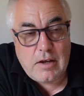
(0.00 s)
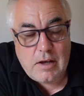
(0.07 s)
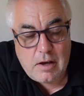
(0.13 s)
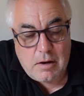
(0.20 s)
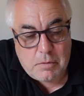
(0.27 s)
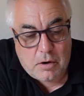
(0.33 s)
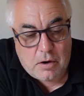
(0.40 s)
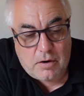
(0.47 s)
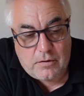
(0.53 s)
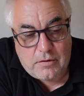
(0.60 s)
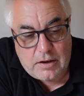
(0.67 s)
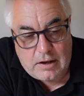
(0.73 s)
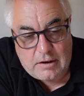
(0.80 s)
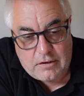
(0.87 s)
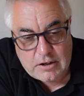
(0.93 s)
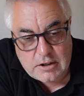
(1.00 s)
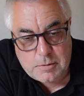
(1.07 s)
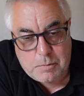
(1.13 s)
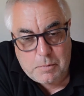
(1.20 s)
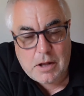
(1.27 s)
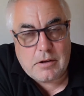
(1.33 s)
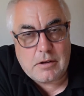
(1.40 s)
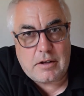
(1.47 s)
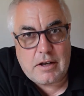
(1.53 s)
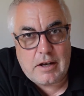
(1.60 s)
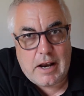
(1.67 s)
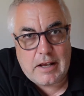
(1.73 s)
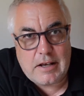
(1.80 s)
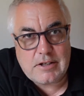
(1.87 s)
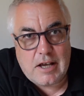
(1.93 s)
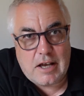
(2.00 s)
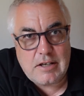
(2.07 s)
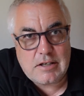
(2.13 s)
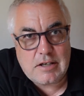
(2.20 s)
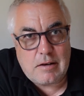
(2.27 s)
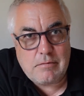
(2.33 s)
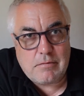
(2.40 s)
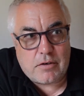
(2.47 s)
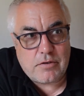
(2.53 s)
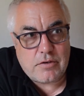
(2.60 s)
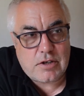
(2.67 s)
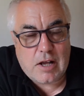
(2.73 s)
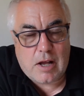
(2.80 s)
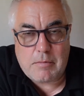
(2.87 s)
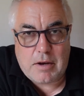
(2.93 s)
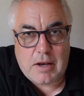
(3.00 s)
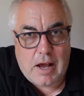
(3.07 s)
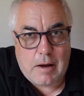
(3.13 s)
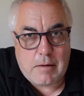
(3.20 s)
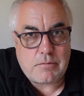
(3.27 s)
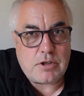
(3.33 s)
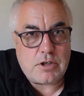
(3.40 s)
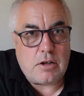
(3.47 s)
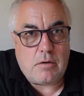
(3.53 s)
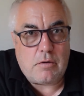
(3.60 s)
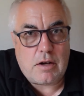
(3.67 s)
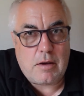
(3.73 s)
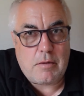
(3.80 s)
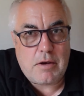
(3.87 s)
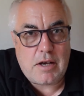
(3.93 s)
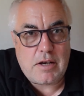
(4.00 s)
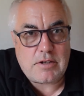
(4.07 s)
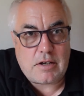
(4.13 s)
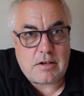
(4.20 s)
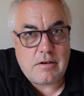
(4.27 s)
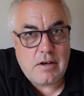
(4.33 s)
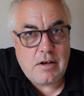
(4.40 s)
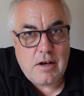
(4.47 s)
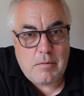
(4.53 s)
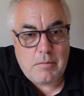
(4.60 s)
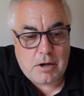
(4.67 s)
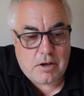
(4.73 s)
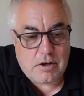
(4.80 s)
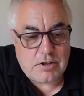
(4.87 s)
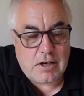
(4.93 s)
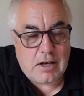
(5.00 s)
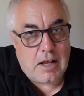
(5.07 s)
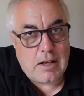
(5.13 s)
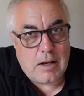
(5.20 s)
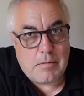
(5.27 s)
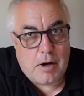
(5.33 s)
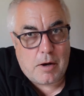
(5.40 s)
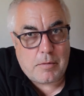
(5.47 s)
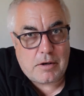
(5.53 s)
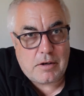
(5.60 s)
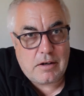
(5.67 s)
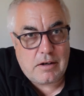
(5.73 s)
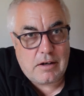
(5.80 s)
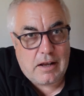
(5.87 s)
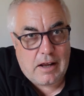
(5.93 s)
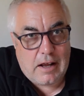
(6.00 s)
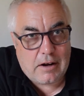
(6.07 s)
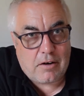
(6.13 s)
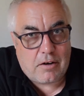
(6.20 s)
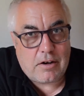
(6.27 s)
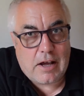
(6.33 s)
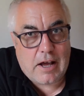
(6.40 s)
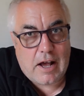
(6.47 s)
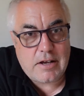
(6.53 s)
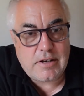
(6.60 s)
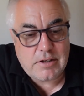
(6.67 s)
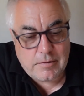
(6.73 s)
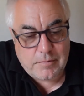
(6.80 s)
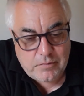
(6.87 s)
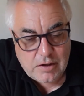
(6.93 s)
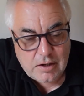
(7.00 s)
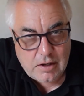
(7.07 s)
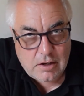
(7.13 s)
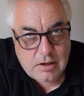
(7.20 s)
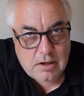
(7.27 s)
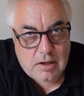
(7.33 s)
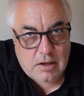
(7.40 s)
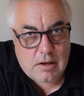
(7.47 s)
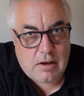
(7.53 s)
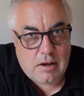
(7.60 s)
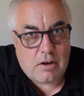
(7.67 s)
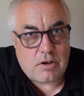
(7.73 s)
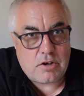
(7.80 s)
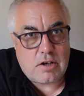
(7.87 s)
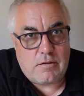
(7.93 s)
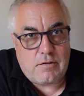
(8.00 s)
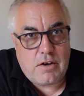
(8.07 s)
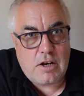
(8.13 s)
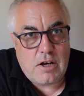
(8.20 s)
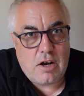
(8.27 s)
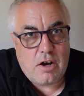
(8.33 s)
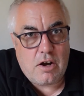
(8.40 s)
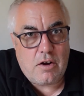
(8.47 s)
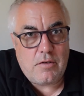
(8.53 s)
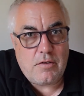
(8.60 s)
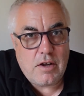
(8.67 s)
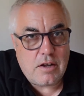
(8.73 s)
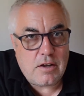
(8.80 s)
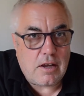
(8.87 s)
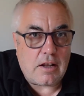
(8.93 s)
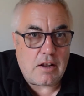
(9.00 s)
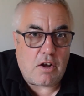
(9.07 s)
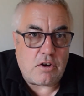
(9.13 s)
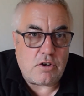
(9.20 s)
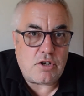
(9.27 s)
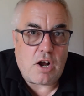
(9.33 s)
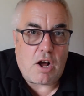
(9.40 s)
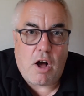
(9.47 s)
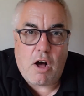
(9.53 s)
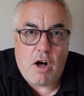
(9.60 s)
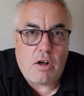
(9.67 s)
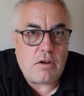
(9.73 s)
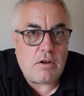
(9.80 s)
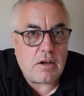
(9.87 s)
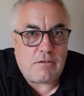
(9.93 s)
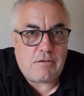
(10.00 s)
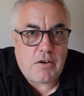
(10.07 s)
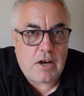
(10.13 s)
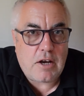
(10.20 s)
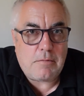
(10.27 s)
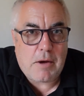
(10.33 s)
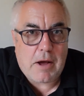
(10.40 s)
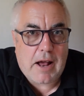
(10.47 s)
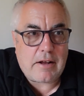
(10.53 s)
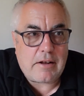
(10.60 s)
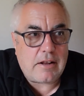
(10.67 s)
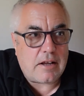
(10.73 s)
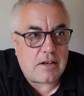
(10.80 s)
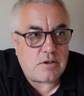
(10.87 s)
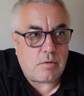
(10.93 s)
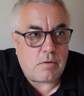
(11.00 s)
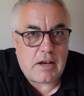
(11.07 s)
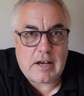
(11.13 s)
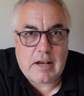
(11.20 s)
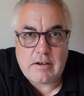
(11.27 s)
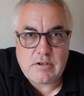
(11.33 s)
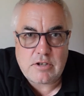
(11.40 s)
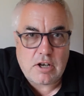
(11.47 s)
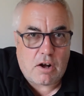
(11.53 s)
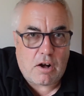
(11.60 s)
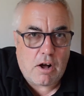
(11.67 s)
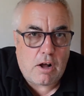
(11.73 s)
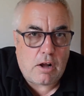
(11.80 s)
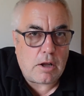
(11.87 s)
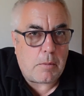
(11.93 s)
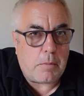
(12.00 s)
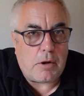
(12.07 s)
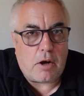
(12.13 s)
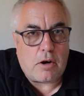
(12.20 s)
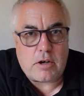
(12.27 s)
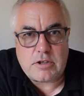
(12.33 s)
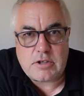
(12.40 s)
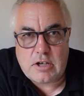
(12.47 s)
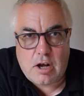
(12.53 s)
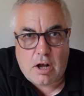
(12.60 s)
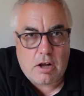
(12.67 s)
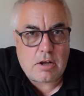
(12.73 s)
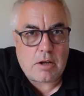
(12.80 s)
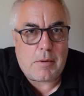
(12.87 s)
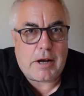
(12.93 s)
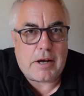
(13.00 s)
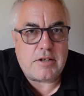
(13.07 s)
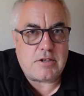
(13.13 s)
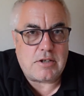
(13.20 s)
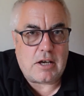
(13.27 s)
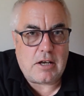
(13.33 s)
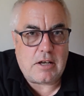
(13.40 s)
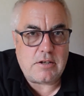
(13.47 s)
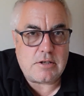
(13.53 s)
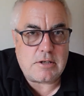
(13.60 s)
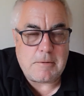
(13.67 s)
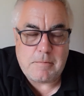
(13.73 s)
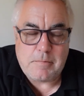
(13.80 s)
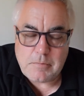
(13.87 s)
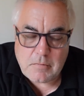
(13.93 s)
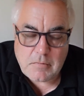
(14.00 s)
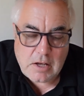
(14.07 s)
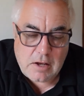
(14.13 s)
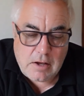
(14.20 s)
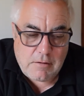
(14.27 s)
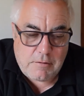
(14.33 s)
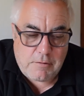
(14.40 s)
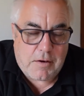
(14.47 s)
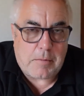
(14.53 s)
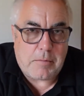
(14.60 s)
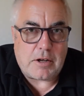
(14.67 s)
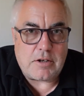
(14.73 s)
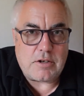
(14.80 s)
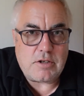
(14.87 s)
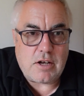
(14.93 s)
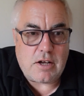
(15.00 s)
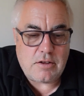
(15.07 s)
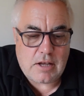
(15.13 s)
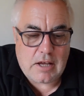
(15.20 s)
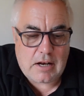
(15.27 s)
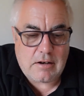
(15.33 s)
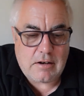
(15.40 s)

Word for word: but if it's built in the next 18 months, that'd be absolutely amazing because at the moment, hang on guys, they launched a video, they launched all the feedback last week, it was all the bloggers, in all the magazines, fabulous. And then,